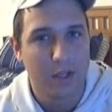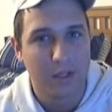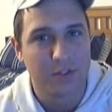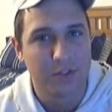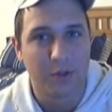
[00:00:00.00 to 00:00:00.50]

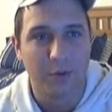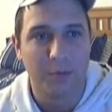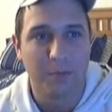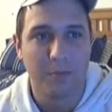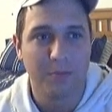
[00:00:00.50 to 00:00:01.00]
So
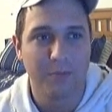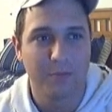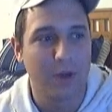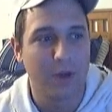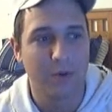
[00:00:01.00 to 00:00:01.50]

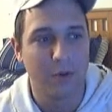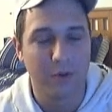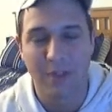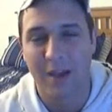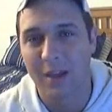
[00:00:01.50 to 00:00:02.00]
I don't know
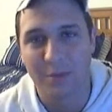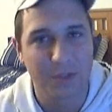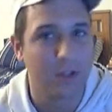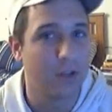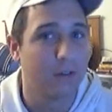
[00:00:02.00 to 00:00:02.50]
if that
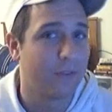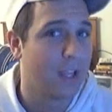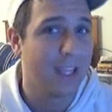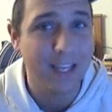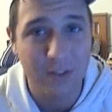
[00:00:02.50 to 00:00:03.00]
helps clarify
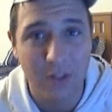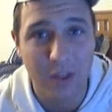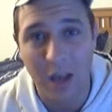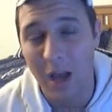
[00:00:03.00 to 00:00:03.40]
anything.